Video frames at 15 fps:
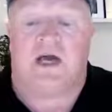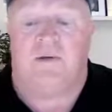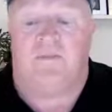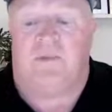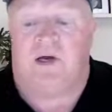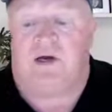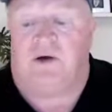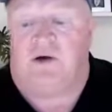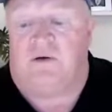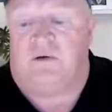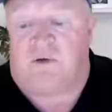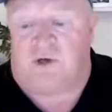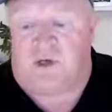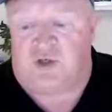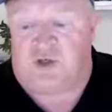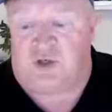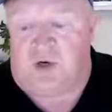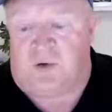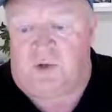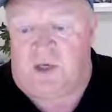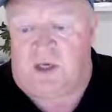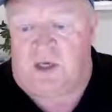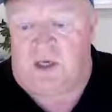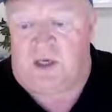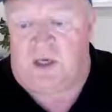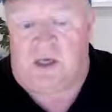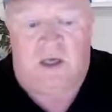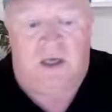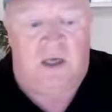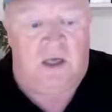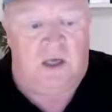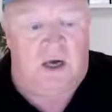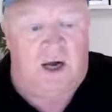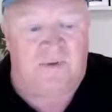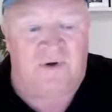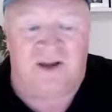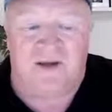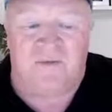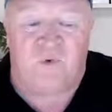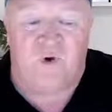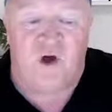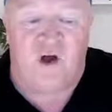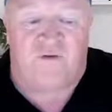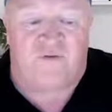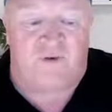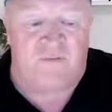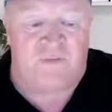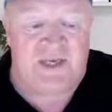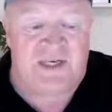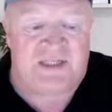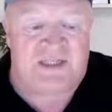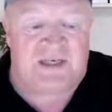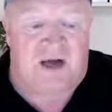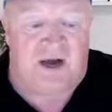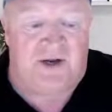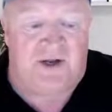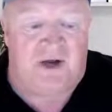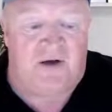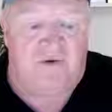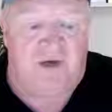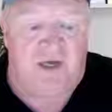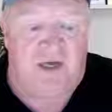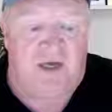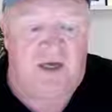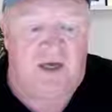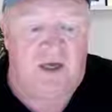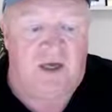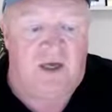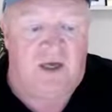my Control key. I'm going to work from this side over here.